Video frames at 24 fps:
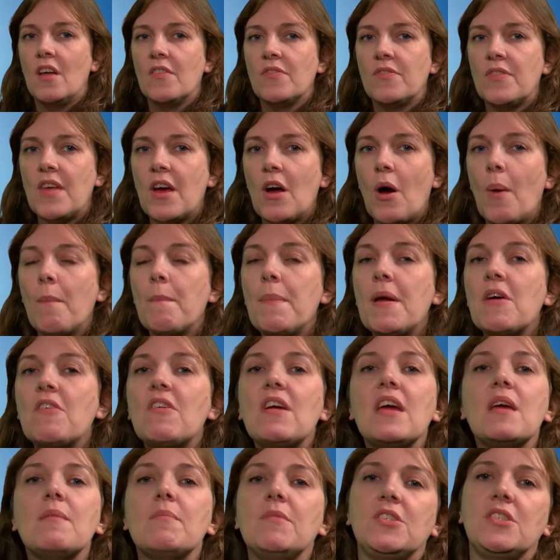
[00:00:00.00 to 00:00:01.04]
They are
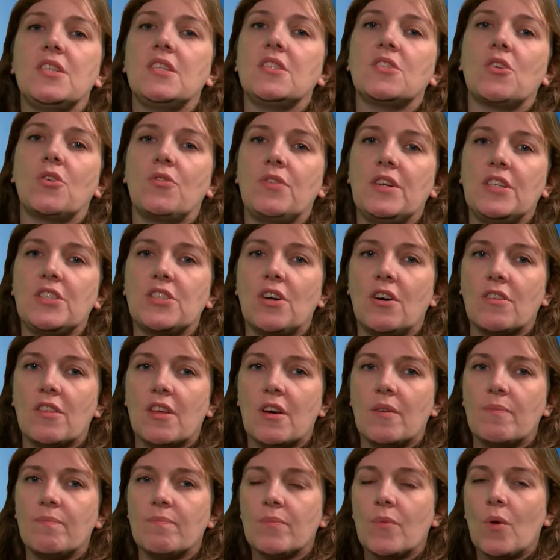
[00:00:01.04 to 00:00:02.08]
mirror images of each
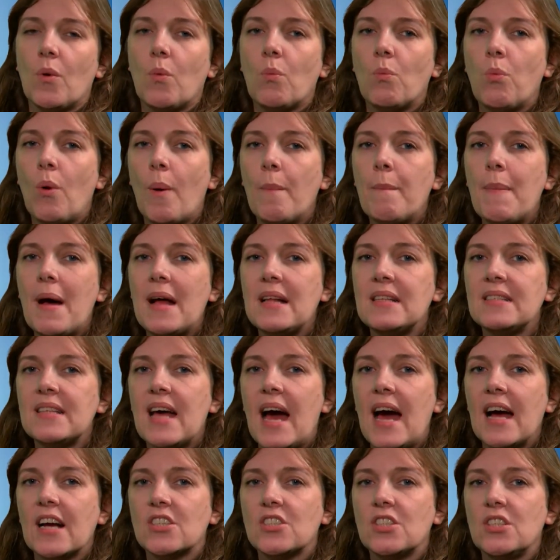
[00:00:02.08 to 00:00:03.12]
other, one man's
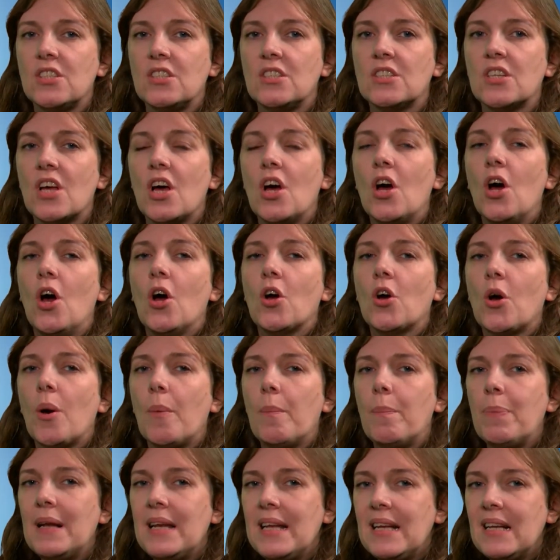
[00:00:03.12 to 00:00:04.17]
actions
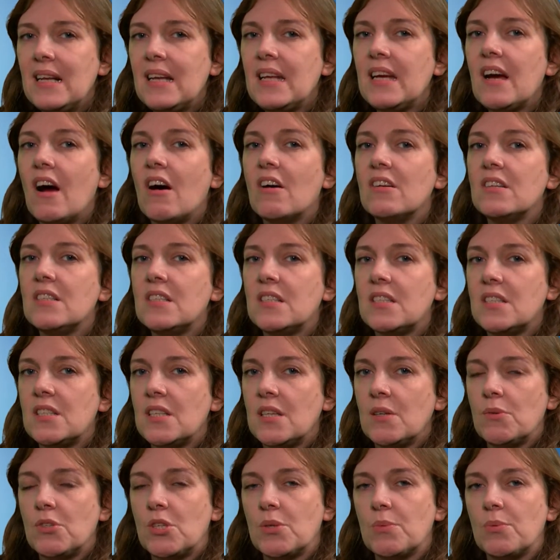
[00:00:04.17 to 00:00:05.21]
completely
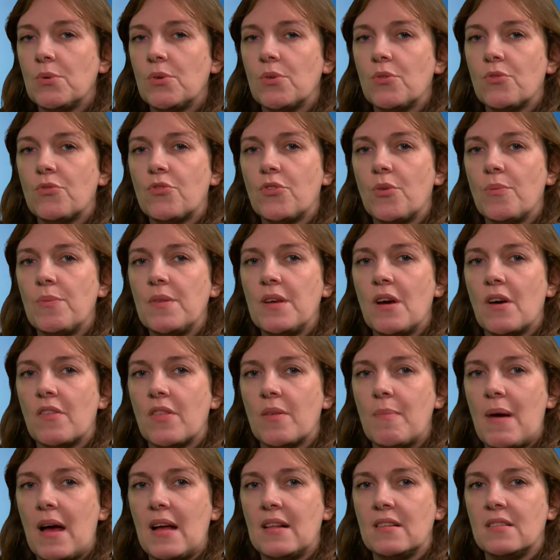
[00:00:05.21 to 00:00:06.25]
undistinguishable from the
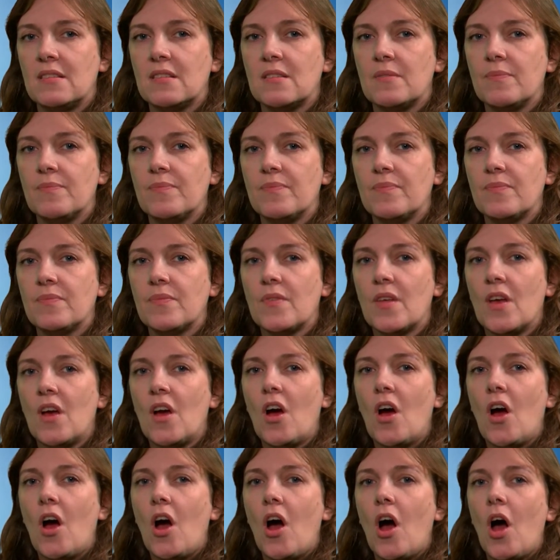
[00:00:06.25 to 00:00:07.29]
other man's.
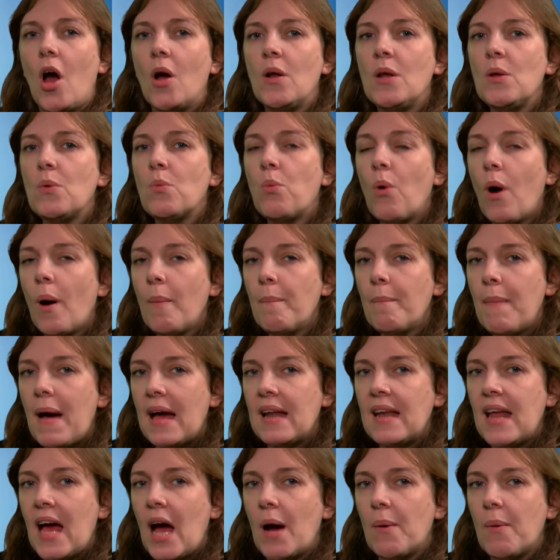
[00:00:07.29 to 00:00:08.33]
Only one
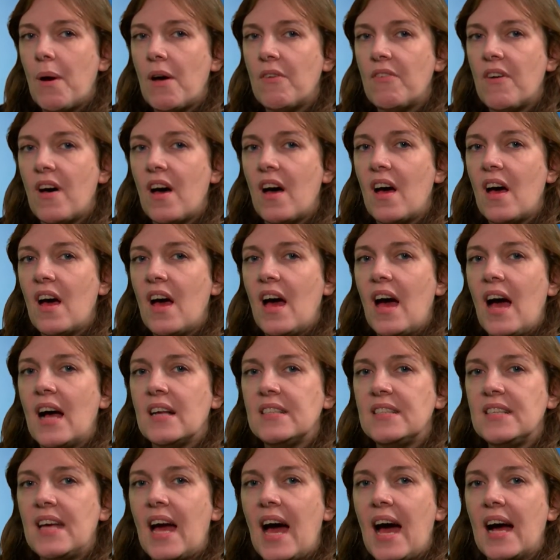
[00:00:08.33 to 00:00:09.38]
man, however,
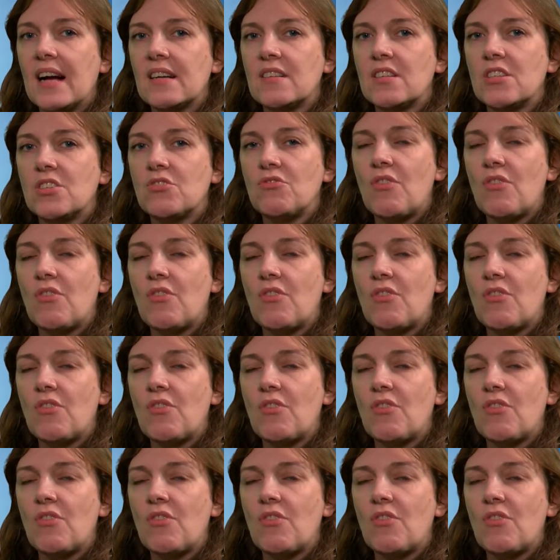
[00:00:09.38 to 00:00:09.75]
has the actus